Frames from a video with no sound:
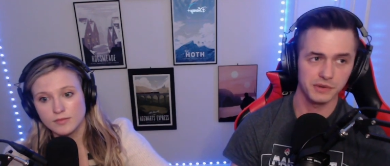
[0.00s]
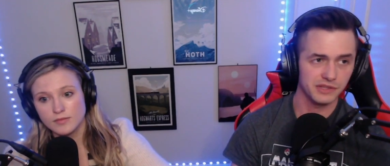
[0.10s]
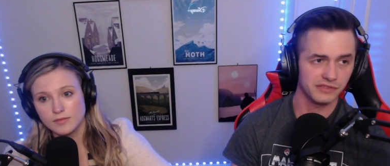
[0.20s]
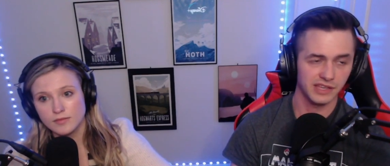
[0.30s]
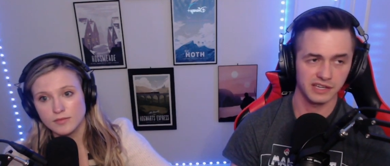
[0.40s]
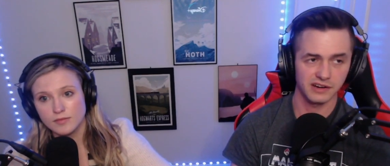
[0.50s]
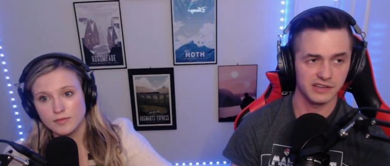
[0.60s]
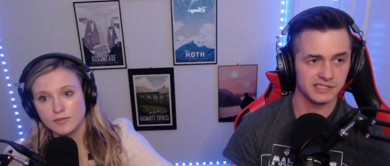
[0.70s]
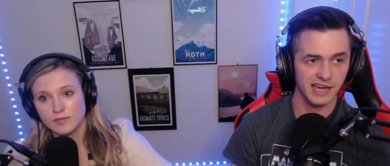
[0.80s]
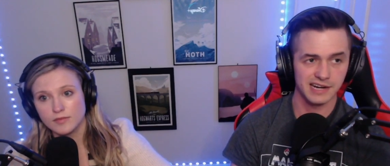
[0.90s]
Speaker 1: you think. Are you
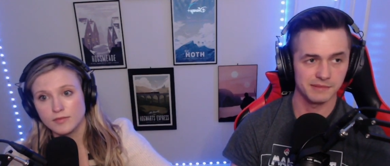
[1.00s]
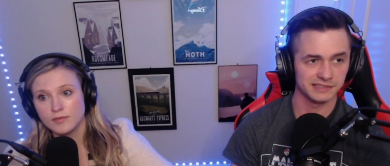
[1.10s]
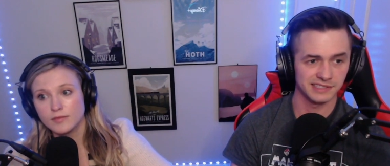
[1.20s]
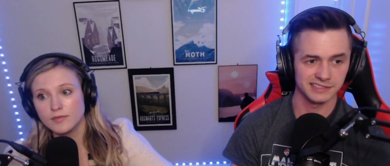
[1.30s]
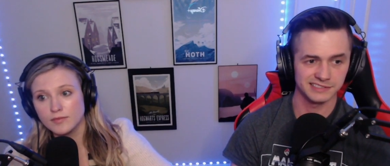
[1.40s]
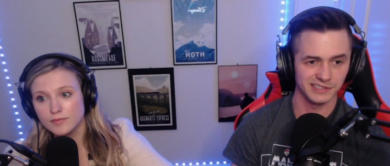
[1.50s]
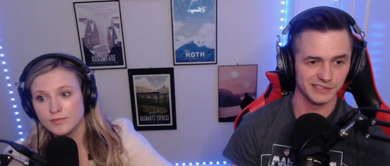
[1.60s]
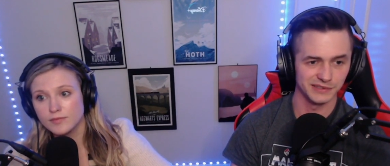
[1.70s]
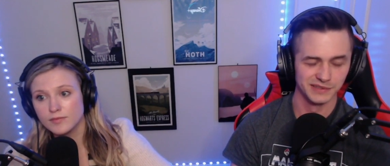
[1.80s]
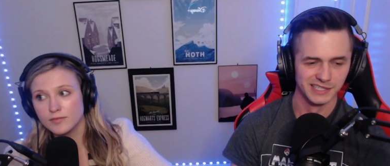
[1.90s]
excited about this? Are
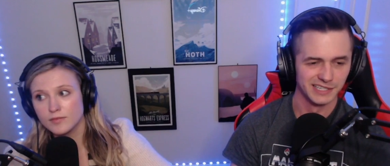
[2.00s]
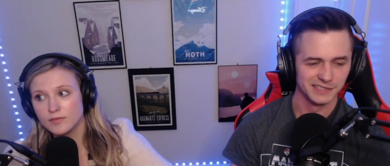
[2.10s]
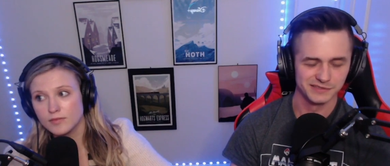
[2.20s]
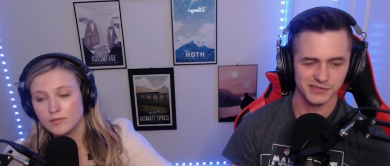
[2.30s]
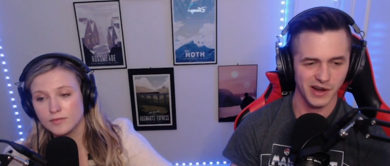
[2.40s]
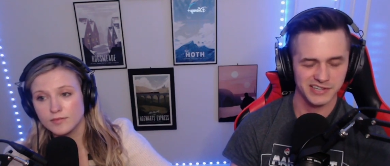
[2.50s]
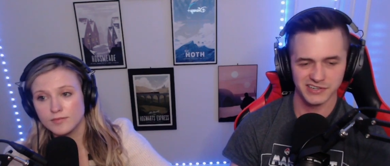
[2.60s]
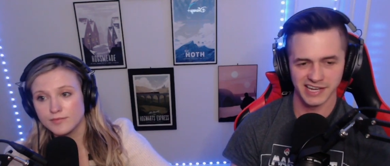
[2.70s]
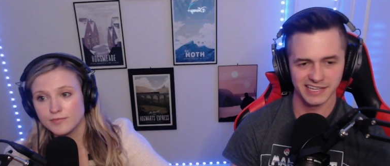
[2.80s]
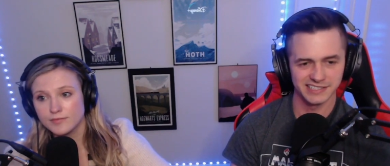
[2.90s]
you scratching
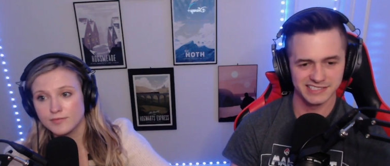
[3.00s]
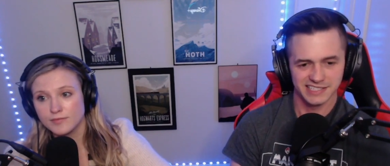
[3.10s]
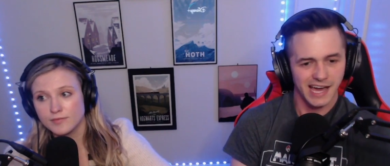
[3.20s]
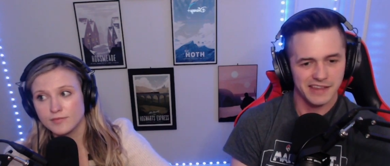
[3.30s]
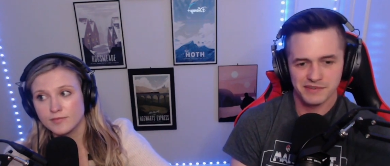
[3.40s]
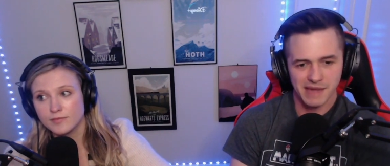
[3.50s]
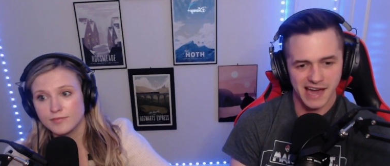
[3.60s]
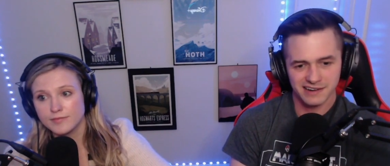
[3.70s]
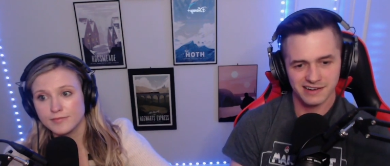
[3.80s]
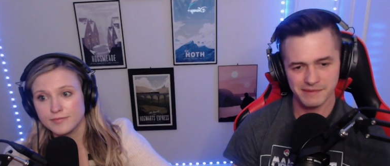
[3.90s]
your head. Does it not even
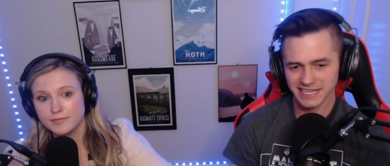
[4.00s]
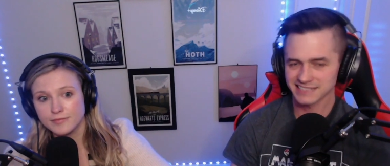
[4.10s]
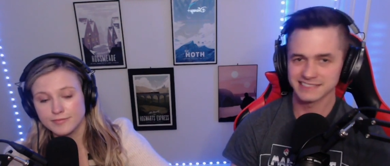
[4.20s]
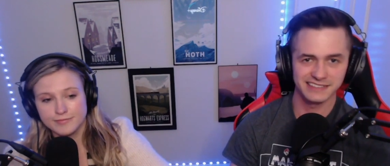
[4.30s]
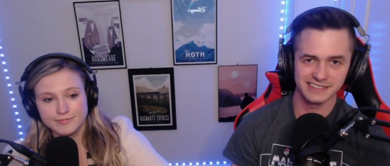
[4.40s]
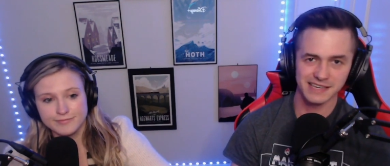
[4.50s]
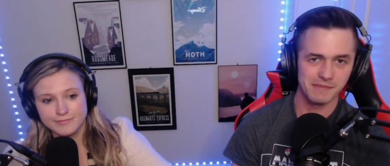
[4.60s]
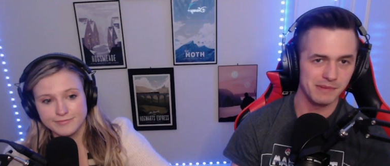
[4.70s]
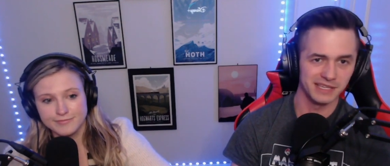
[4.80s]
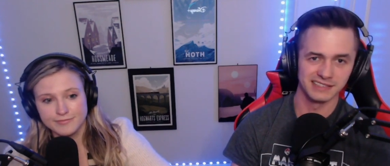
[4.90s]
matter? I mean, I guess at the end of the day,
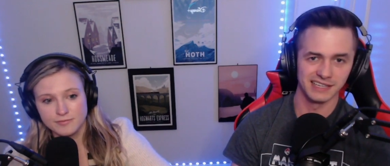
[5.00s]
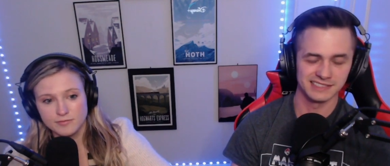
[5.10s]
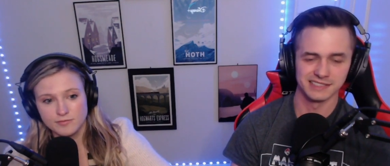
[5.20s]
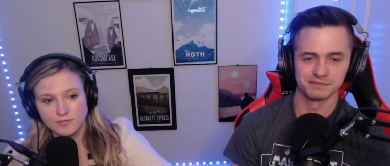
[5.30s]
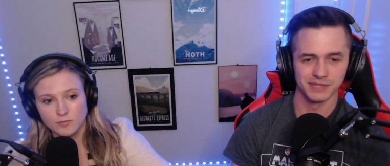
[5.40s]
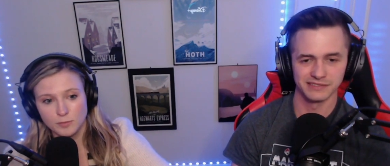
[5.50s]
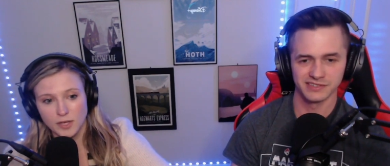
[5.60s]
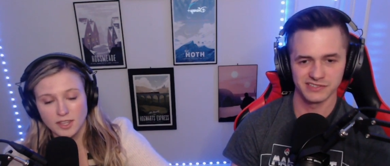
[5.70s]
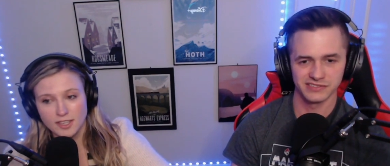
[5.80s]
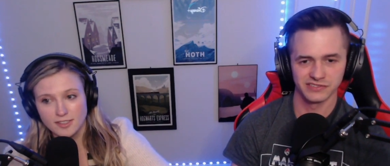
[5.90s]
maybe it doesn't. But,
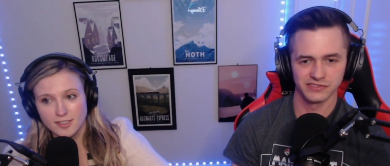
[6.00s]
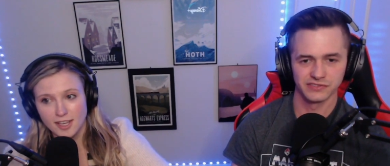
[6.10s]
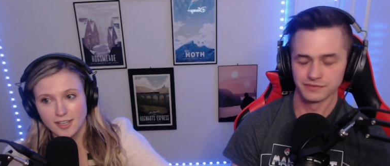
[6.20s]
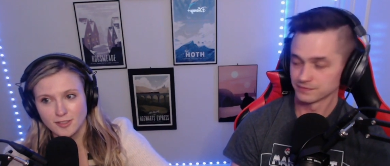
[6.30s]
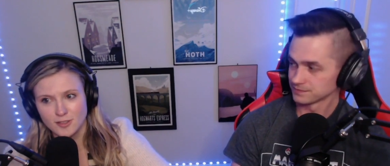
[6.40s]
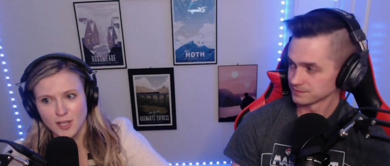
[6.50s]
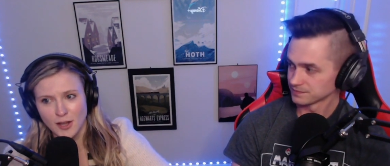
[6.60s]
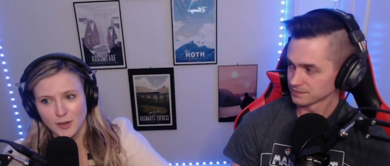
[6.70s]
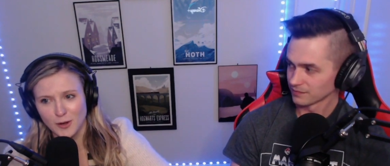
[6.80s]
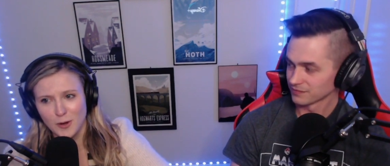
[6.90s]
but at the end
Speaker 2: of the day,
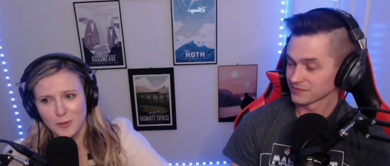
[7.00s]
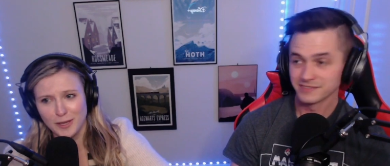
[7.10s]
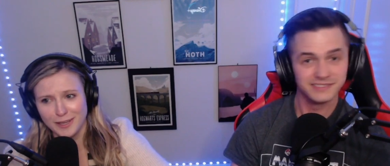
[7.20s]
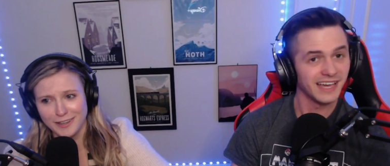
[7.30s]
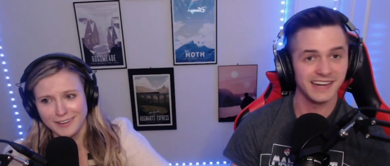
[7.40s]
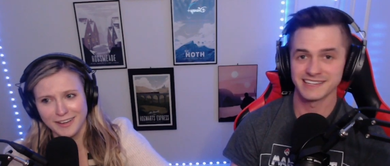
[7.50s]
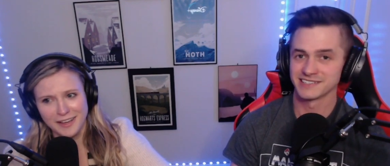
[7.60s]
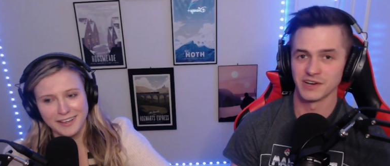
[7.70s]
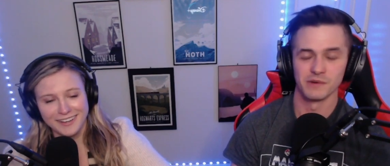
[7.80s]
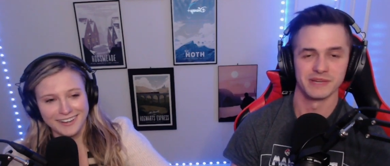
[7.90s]
Daddy Kenobi. Daddy
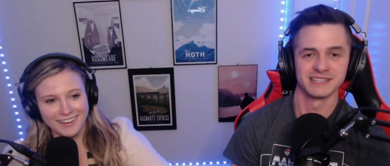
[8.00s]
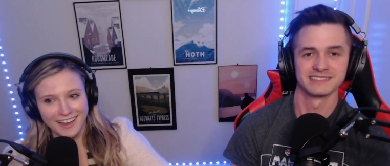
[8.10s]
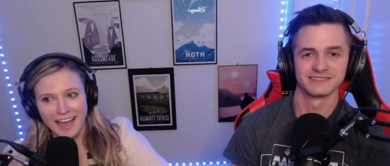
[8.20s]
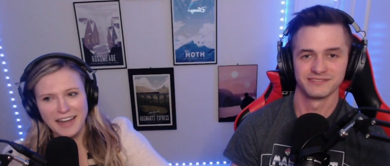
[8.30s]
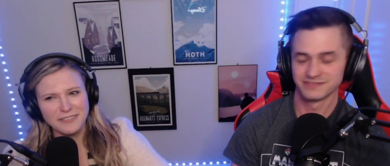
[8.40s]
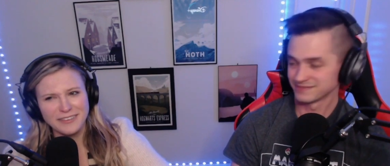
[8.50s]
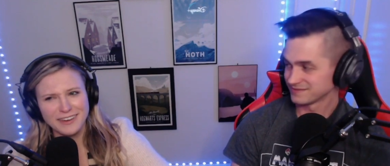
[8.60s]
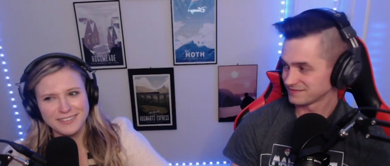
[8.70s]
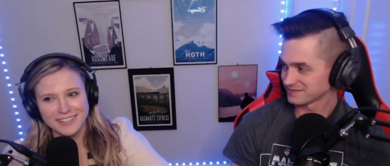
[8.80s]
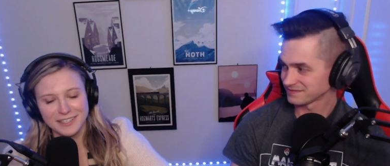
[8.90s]
Speaker 1: Kenobi. Yeah,
Speaker 2: I don't think
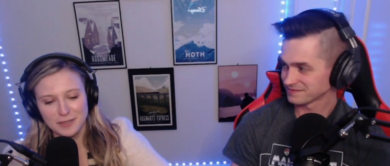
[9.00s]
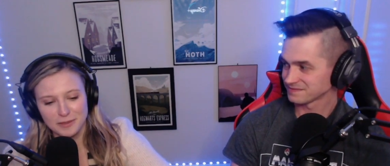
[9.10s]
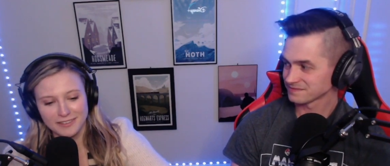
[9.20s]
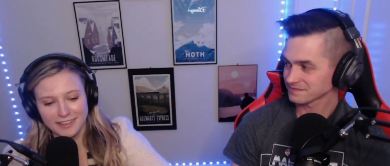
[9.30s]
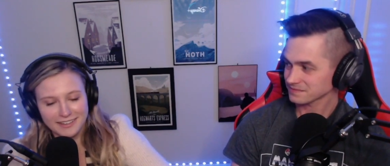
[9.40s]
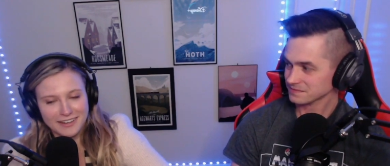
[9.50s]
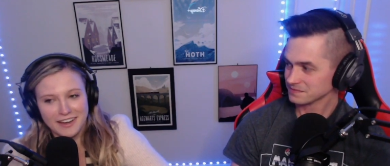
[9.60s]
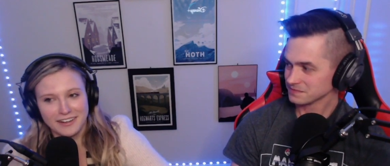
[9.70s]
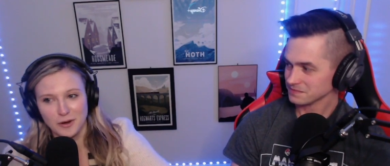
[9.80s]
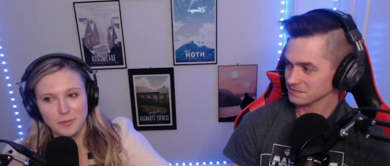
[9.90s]
I've seen him in like
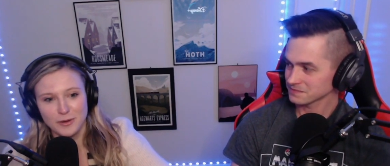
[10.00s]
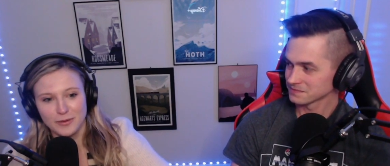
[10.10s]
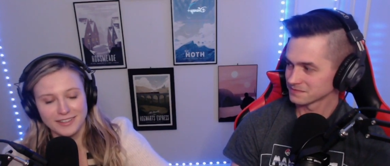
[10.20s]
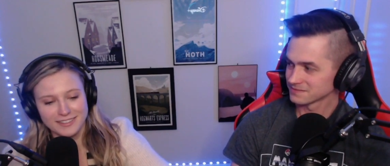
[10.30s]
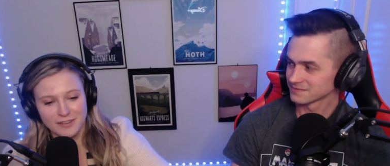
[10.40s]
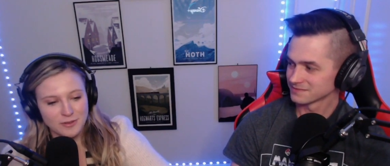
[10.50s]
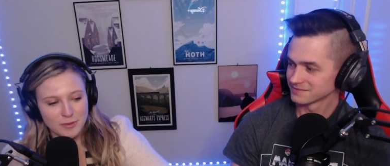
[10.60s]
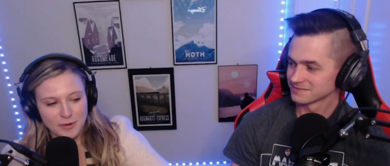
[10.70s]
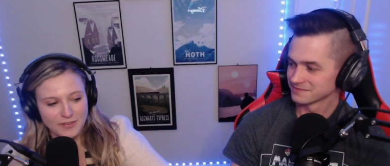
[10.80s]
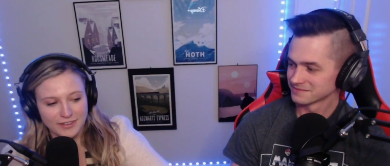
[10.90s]
non Obi Wan stuff, to be
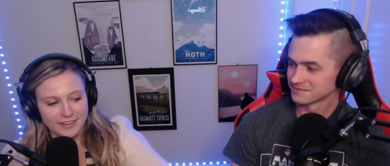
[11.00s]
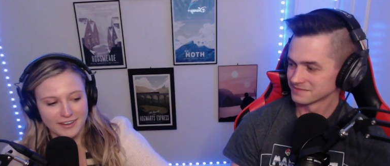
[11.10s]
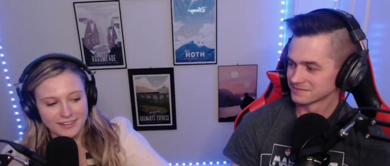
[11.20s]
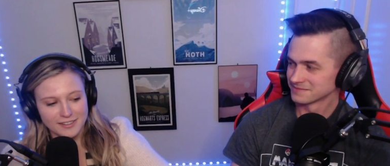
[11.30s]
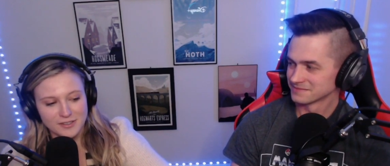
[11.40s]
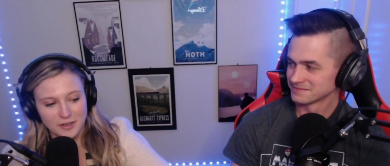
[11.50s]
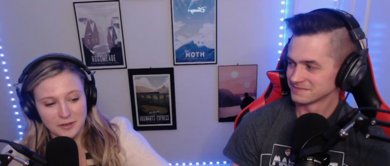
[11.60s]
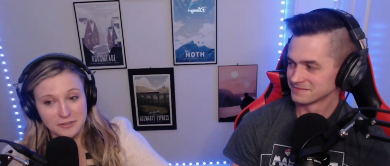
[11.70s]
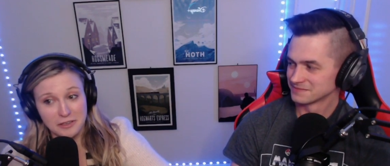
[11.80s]
perfectly honest. So I was like,